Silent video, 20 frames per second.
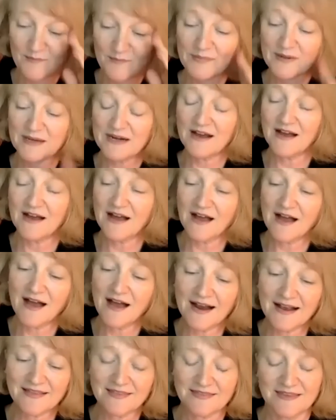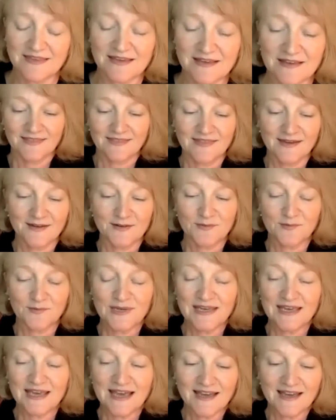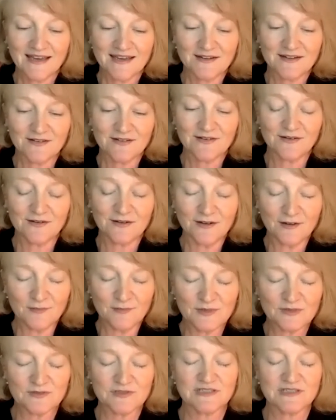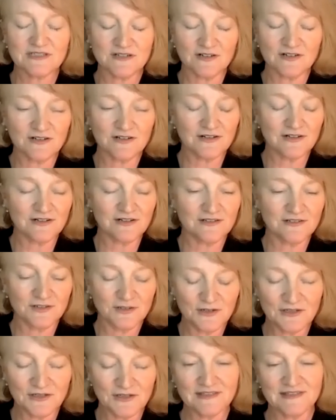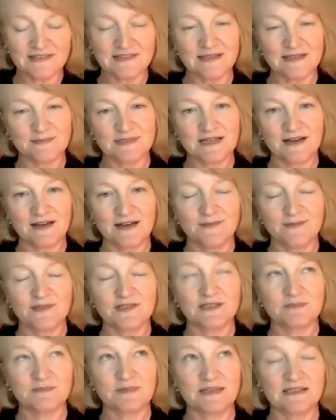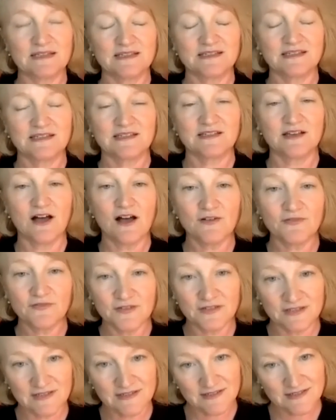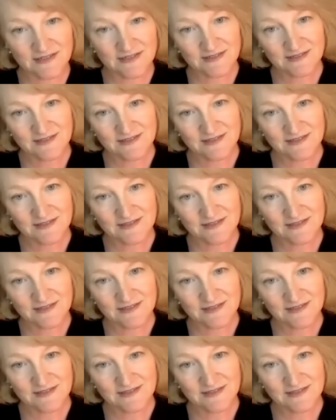But I think that we had almost all at the same time just been softened